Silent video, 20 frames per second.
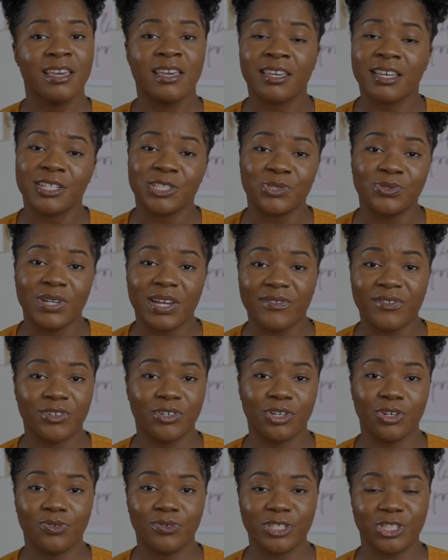because you never
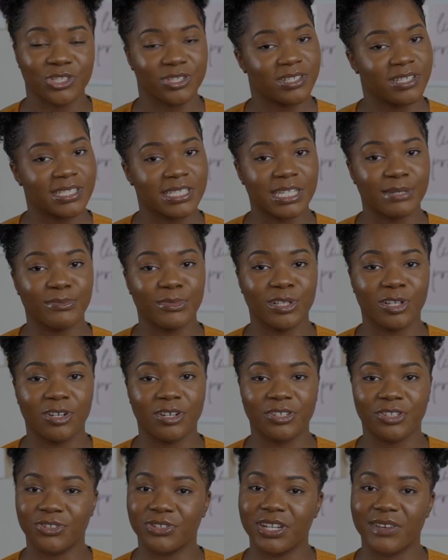know what you're gonna stumble
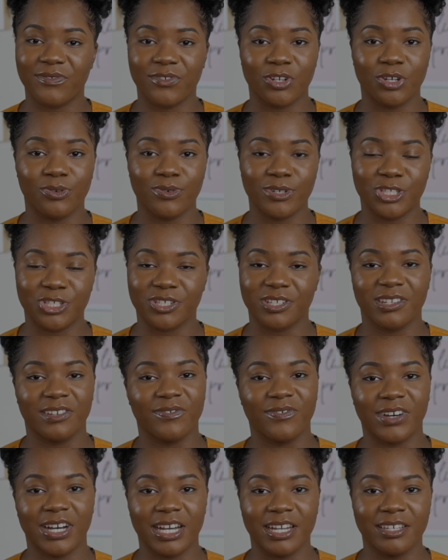on, you never know what you're gonna
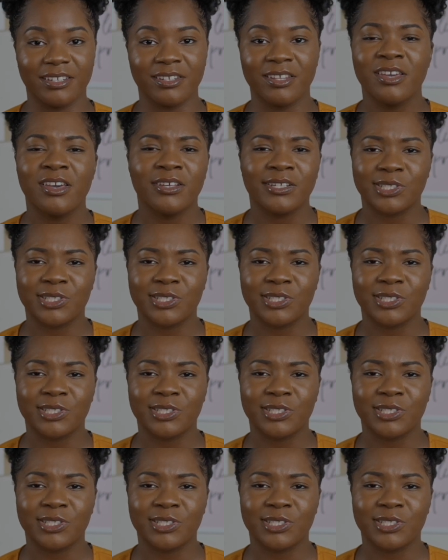find.